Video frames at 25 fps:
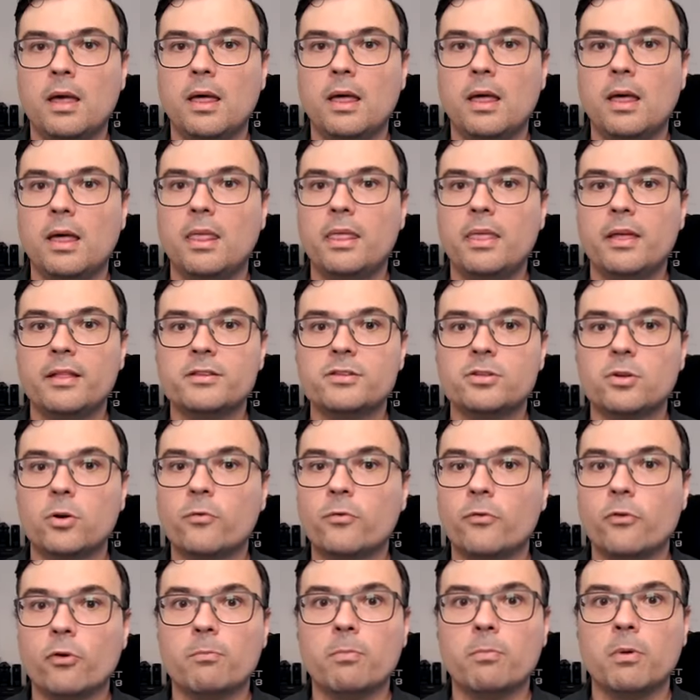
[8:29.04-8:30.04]
And that's all
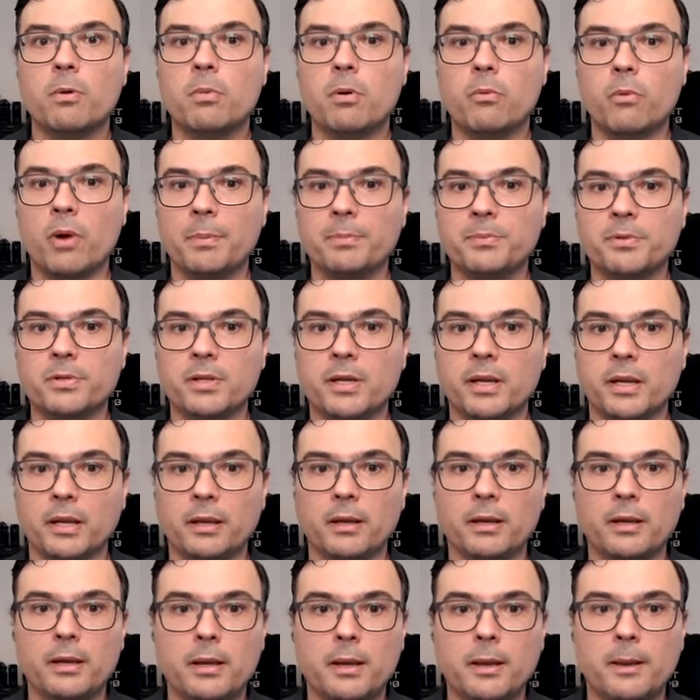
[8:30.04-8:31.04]
for Bubble Wrap today.
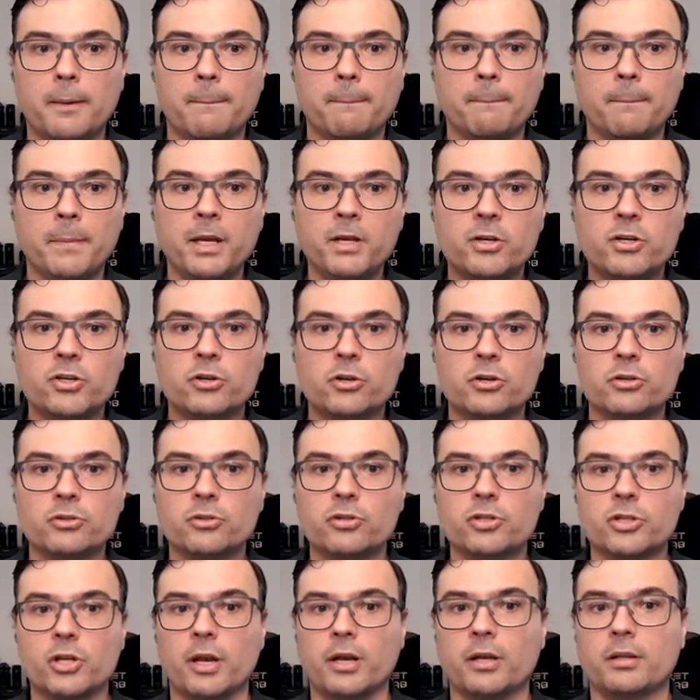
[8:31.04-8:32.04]
Make sure to
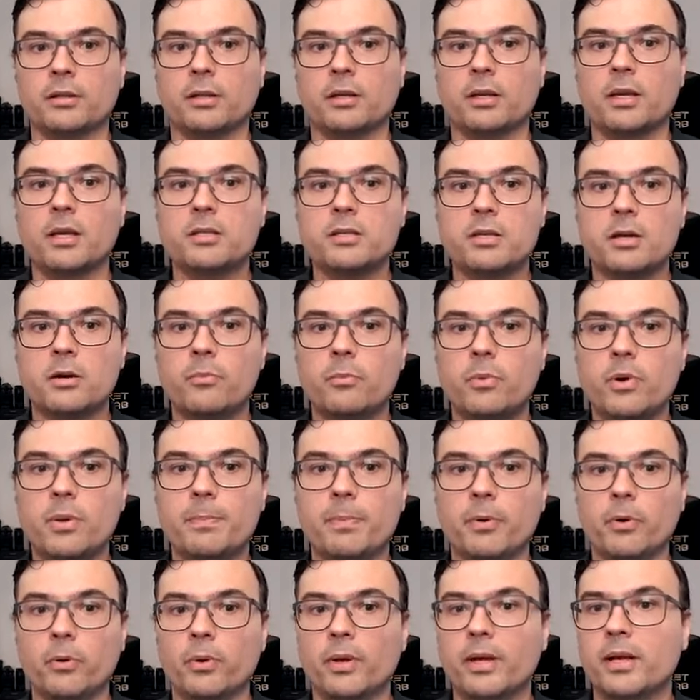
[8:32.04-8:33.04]
check the GitHub
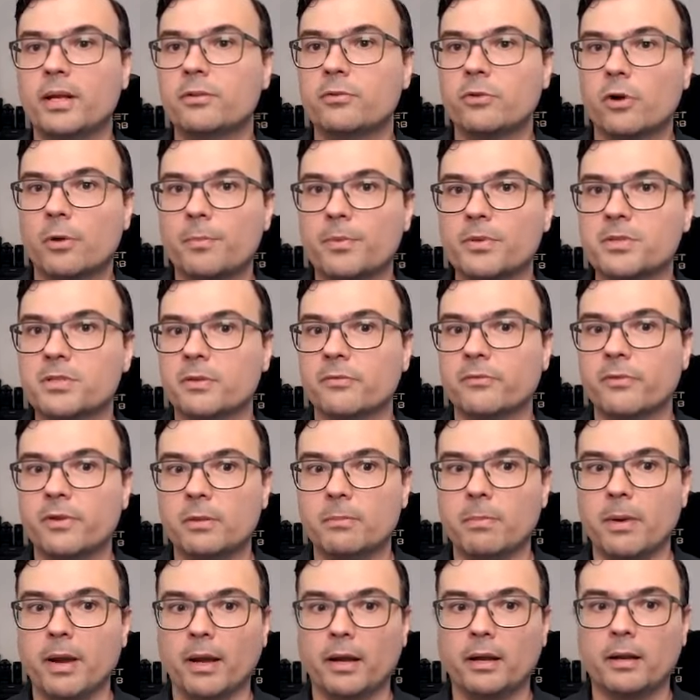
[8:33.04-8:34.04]
repo and drop us some
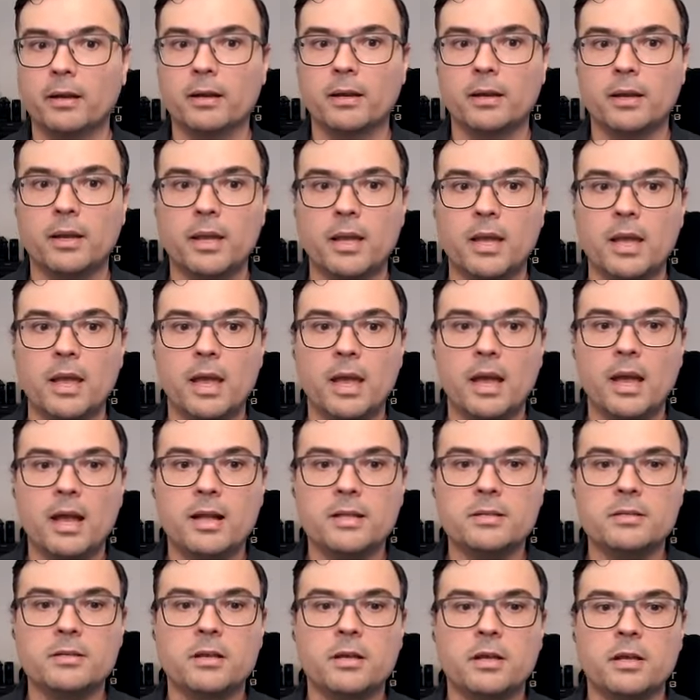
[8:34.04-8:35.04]
feedback.
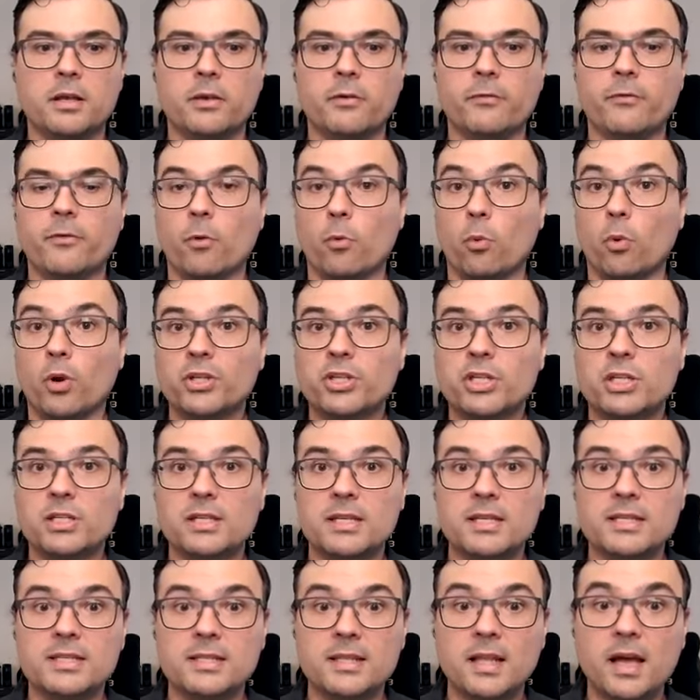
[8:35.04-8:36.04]
And if you're watching
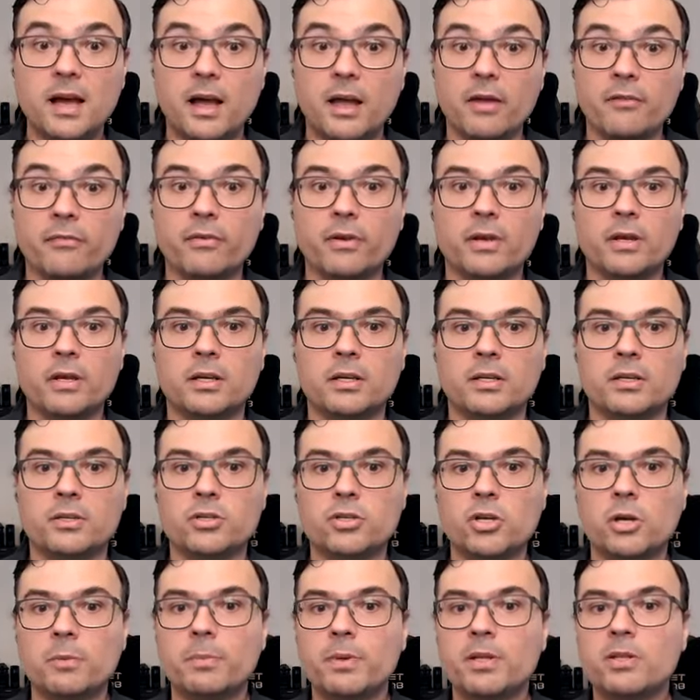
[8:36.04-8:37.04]
this live,
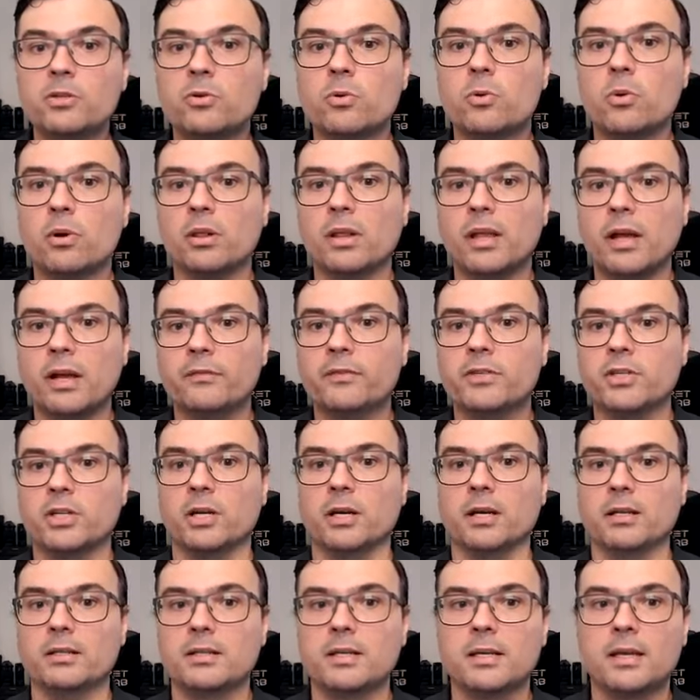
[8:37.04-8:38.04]
jump into our live
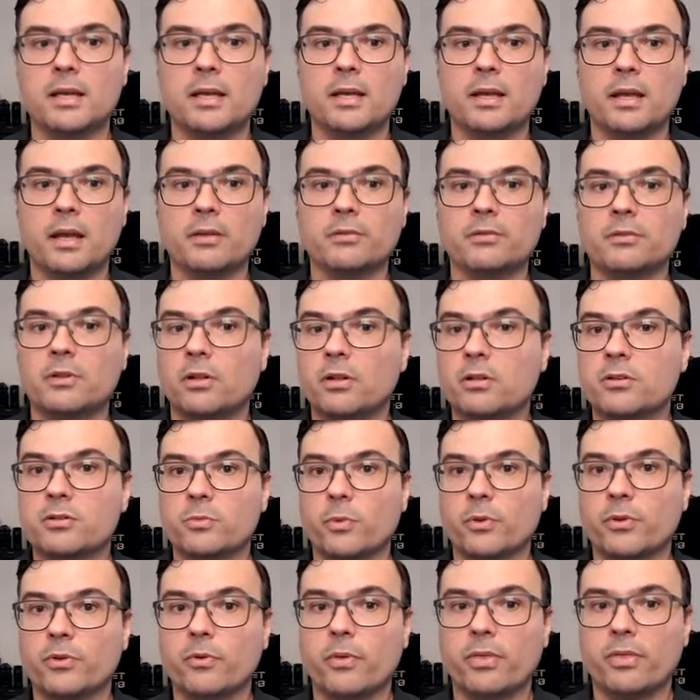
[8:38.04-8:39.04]
chat and tell us
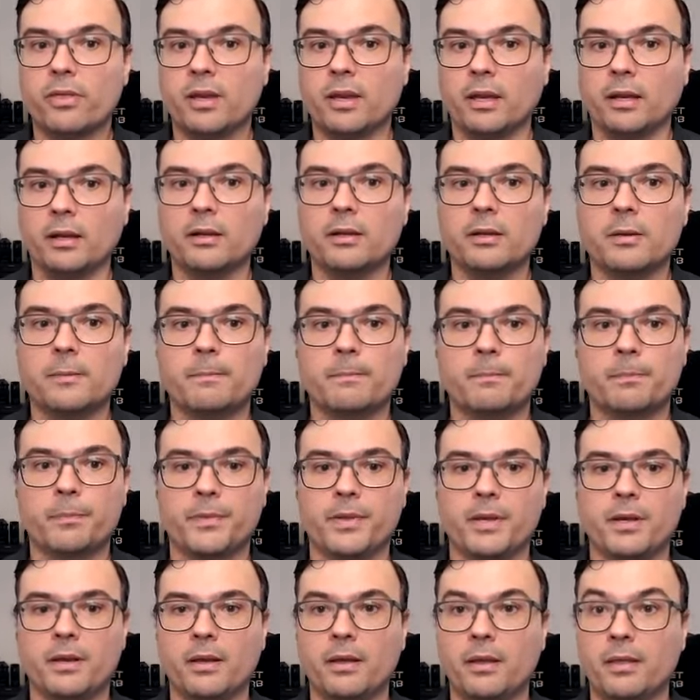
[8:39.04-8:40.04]
what you think.
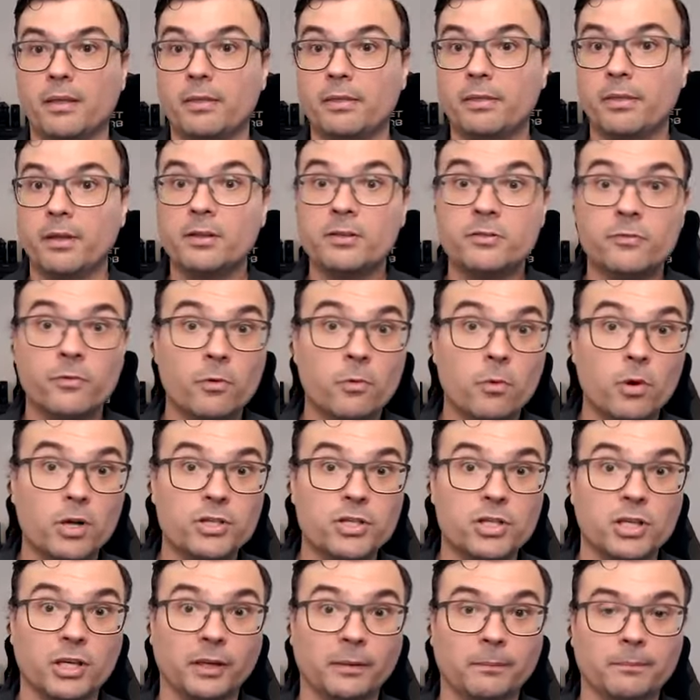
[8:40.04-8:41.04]
Thanks for
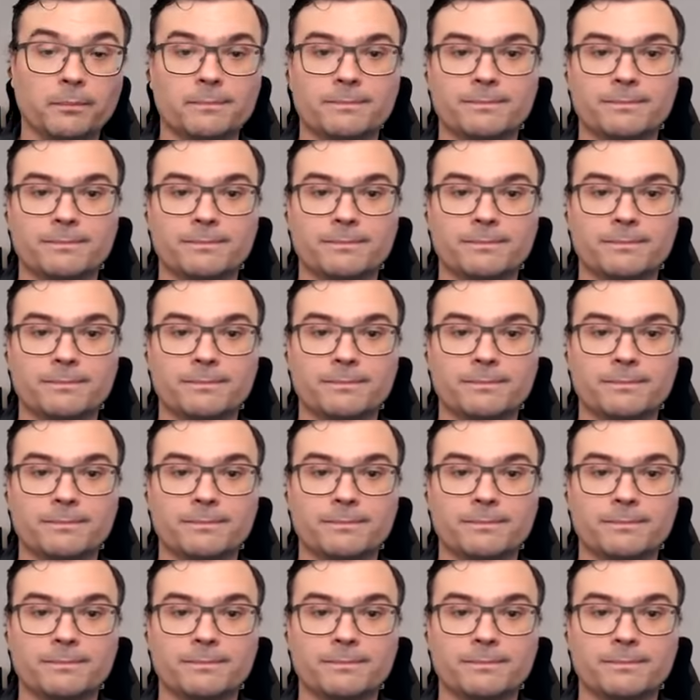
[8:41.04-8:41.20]
watching.